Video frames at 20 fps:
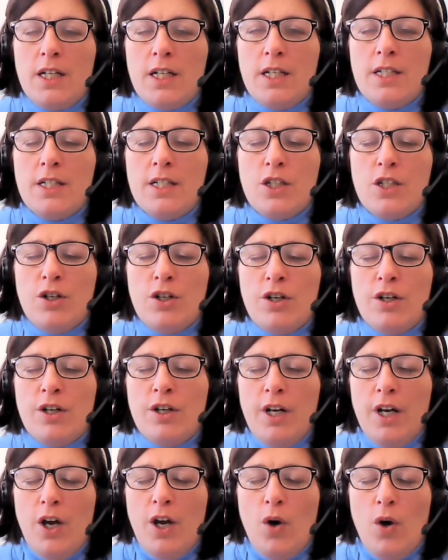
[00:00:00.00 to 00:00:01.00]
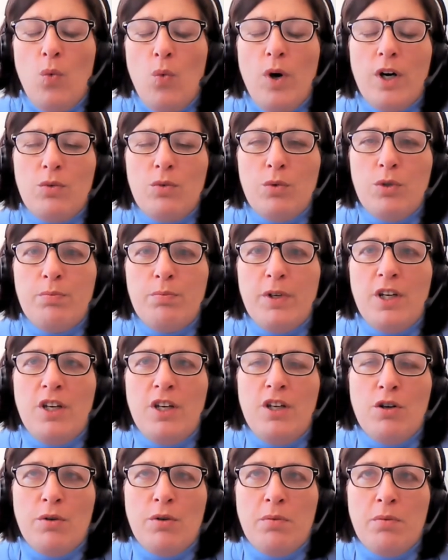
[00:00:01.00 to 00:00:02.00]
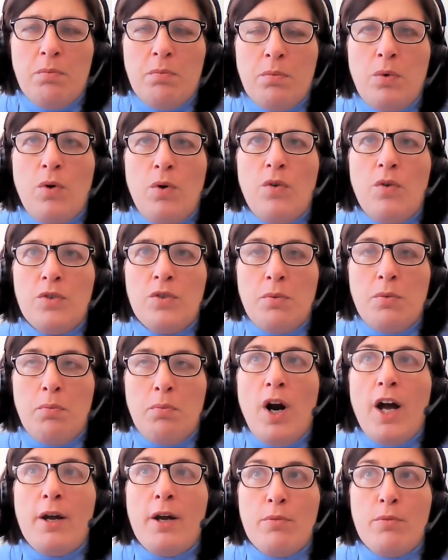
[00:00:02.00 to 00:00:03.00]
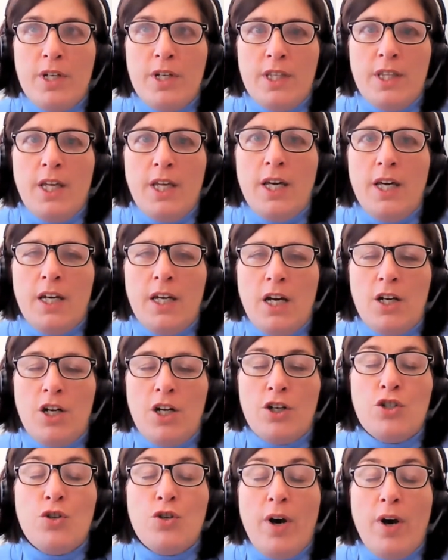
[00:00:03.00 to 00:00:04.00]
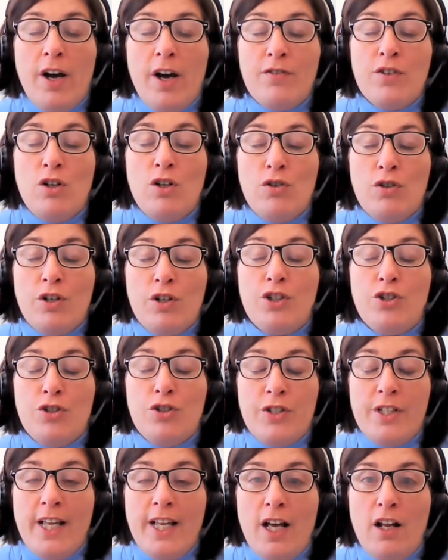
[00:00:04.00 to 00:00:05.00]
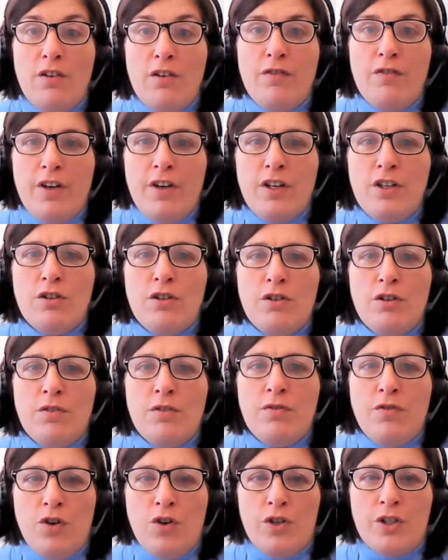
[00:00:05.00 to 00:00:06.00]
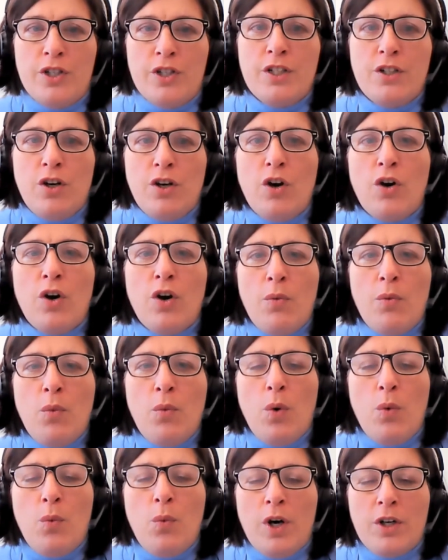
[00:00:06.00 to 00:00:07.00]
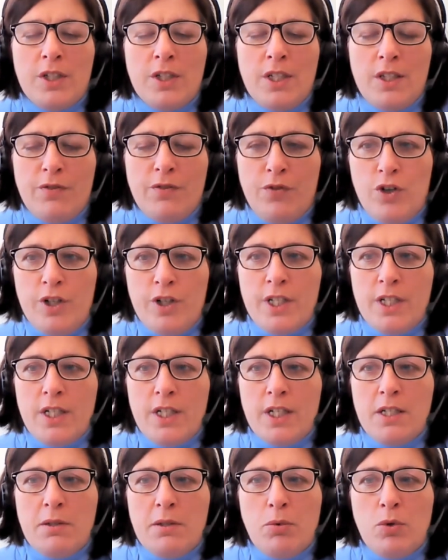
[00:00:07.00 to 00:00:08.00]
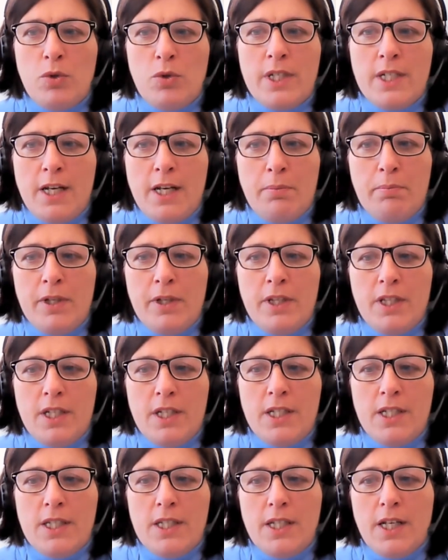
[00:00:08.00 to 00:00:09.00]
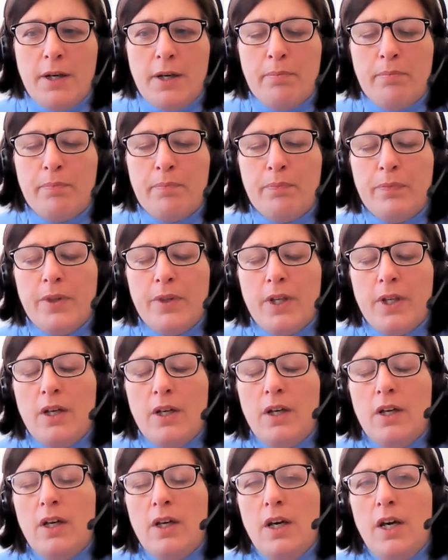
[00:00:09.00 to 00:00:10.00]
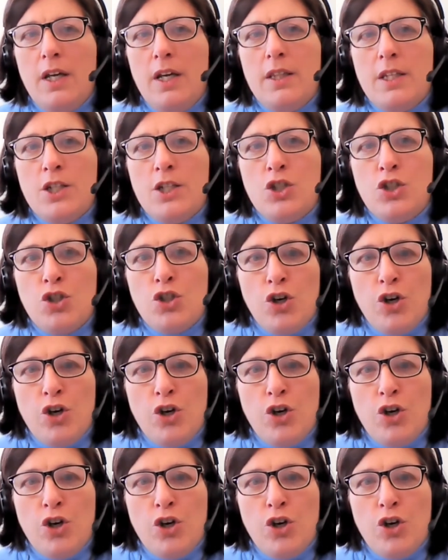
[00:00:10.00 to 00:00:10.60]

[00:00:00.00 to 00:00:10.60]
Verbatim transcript: Is there, what would be your, the primary thing? Or do you have to look at yourself and your first, or what's the first, I suppose, step in this um, in this yeah.